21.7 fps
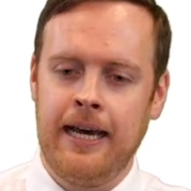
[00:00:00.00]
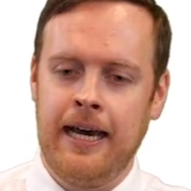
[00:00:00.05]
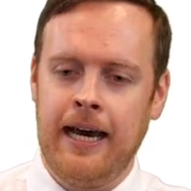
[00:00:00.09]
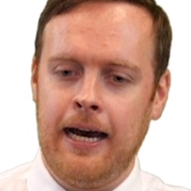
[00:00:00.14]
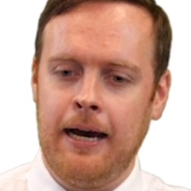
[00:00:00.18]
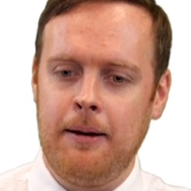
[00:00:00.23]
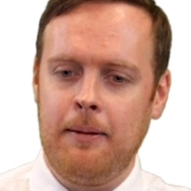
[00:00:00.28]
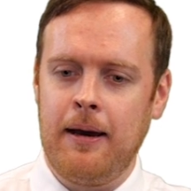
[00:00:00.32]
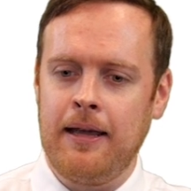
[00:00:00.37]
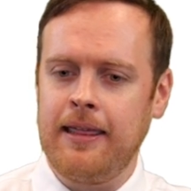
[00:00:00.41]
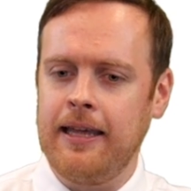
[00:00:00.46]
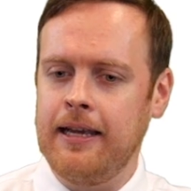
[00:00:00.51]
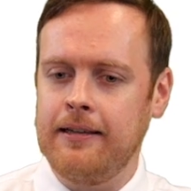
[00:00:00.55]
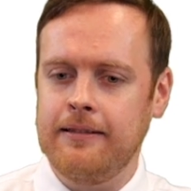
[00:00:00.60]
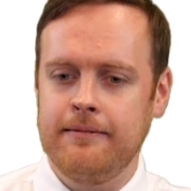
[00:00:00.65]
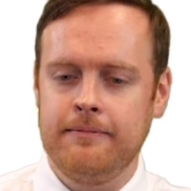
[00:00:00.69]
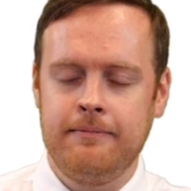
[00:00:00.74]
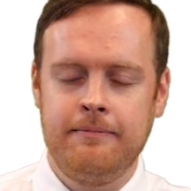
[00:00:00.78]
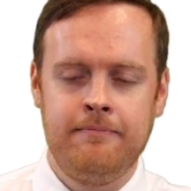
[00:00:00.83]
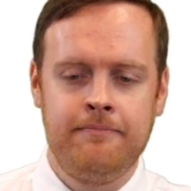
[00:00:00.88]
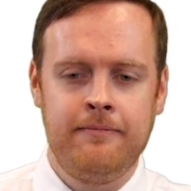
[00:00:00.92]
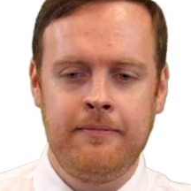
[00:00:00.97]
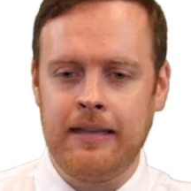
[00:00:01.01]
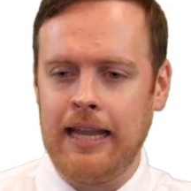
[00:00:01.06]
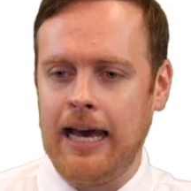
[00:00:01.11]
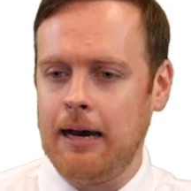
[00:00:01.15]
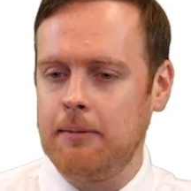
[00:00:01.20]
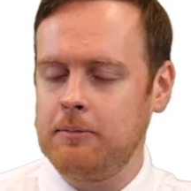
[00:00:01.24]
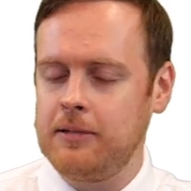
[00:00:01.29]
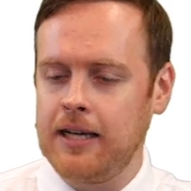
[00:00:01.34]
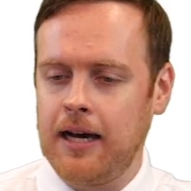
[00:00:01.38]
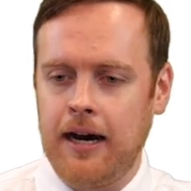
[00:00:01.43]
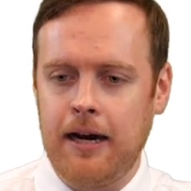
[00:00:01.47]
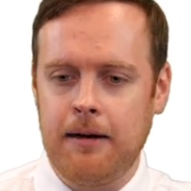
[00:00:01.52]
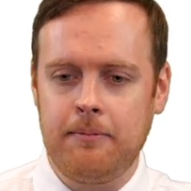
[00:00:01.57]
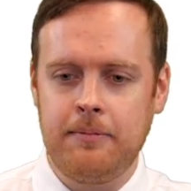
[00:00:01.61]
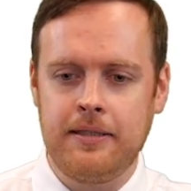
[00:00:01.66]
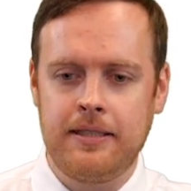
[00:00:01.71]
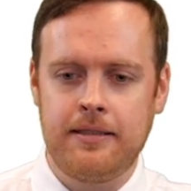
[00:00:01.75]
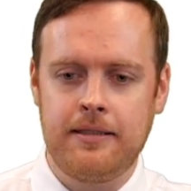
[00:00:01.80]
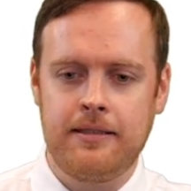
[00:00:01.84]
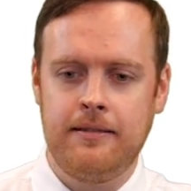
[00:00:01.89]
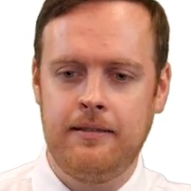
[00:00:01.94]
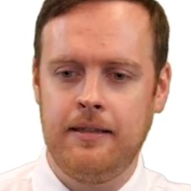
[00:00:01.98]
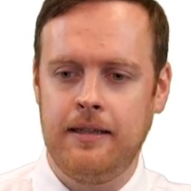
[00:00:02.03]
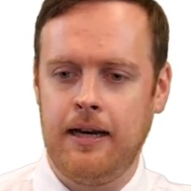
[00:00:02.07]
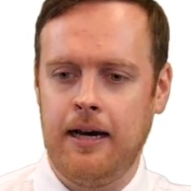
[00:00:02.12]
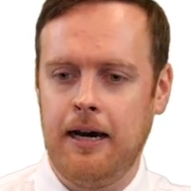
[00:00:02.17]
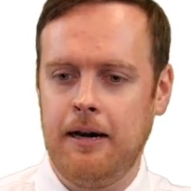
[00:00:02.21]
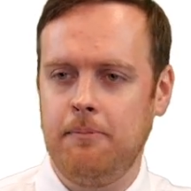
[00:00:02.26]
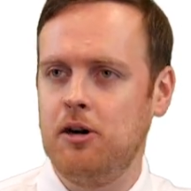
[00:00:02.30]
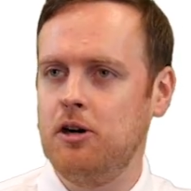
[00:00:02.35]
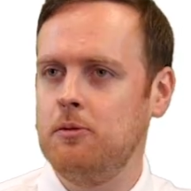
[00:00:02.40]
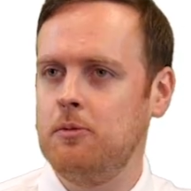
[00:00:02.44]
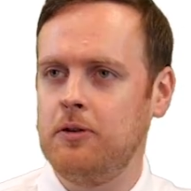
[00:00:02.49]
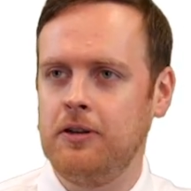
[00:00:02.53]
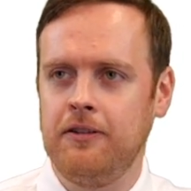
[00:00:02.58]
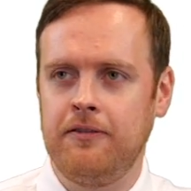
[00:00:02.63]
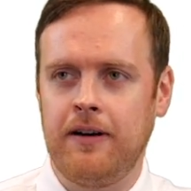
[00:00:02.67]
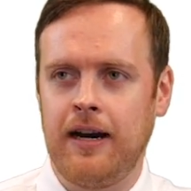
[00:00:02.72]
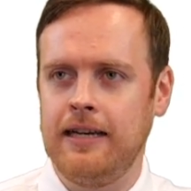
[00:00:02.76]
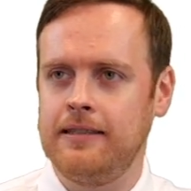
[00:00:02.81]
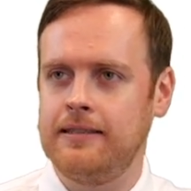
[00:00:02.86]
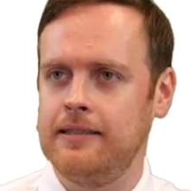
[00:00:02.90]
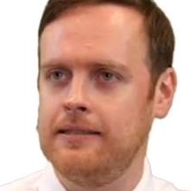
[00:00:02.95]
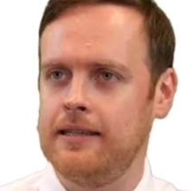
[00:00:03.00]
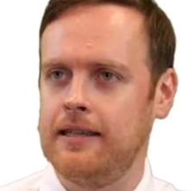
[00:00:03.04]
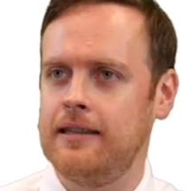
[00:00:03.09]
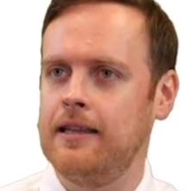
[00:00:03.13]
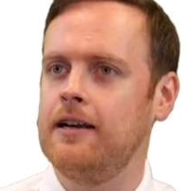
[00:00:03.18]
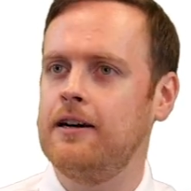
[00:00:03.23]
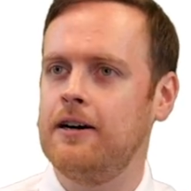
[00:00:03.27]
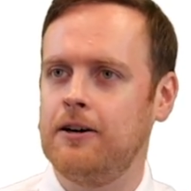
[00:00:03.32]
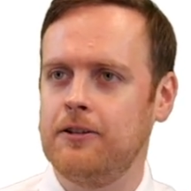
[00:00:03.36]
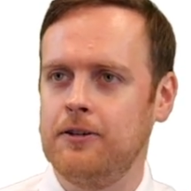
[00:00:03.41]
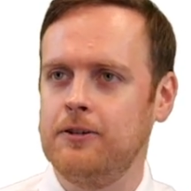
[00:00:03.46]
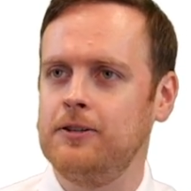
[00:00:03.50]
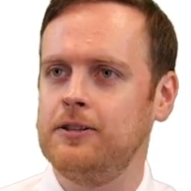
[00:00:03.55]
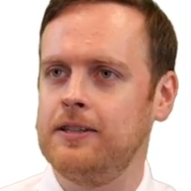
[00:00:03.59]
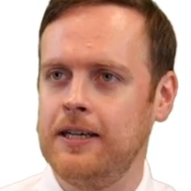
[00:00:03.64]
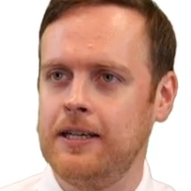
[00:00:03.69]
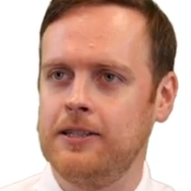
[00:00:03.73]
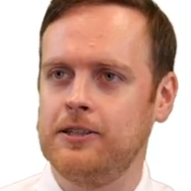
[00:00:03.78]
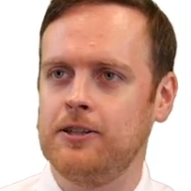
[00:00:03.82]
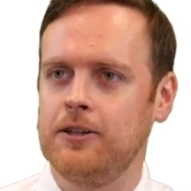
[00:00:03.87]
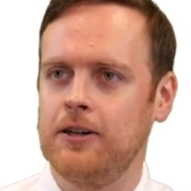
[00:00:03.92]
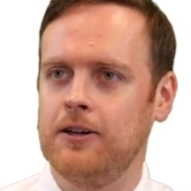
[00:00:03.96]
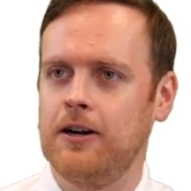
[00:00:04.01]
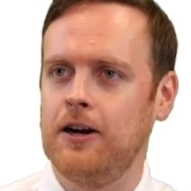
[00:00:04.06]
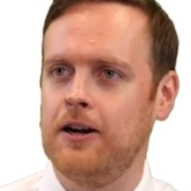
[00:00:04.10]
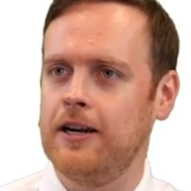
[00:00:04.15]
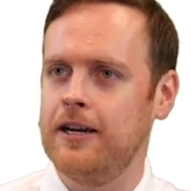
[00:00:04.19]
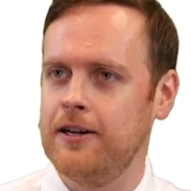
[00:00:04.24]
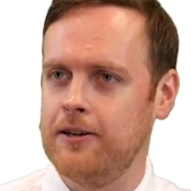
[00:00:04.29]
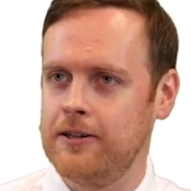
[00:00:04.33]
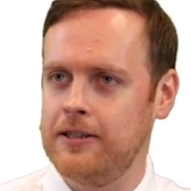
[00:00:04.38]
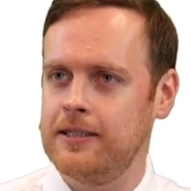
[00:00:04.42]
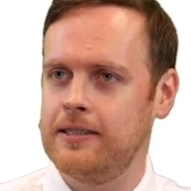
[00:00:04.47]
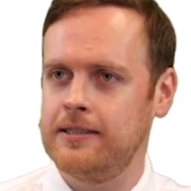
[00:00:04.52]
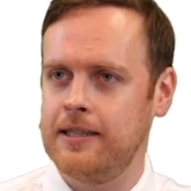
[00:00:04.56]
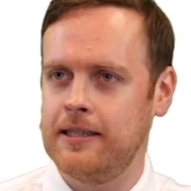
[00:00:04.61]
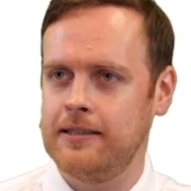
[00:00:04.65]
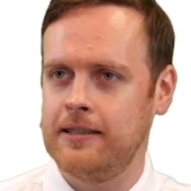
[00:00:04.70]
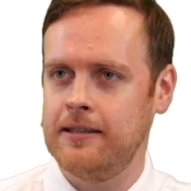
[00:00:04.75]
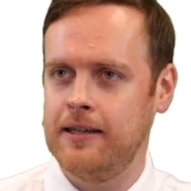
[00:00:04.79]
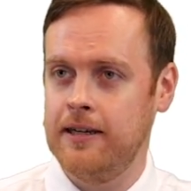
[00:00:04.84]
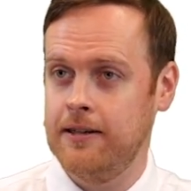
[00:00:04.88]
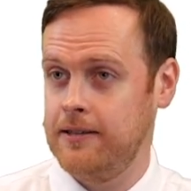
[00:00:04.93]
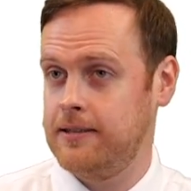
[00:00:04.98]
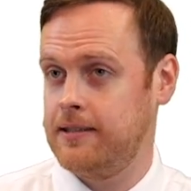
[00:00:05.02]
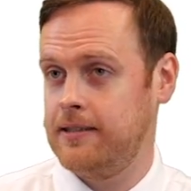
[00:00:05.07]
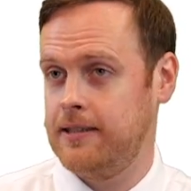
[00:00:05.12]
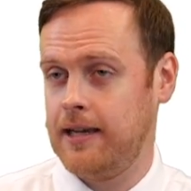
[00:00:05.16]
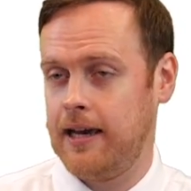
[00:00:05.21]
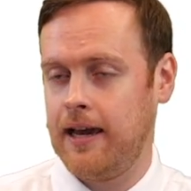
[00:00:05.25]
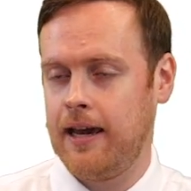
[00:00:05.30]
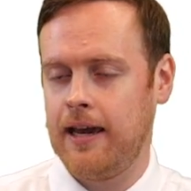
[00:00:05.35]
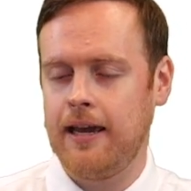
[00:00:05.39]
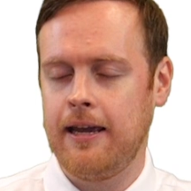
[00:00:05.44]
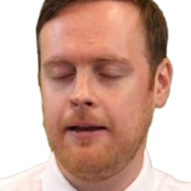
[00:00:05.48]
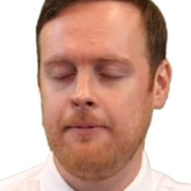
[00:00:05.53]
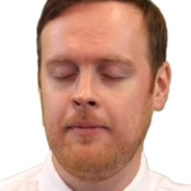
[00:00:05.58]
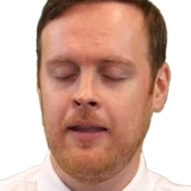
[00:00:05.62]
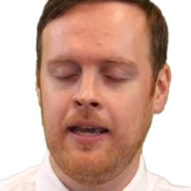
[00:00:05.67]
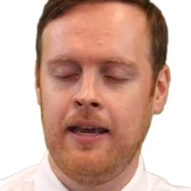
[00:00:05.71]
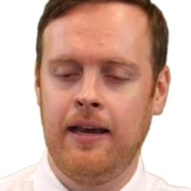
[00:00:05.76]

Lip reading: I think laptops, mobile devices, I think all those things are here to stay.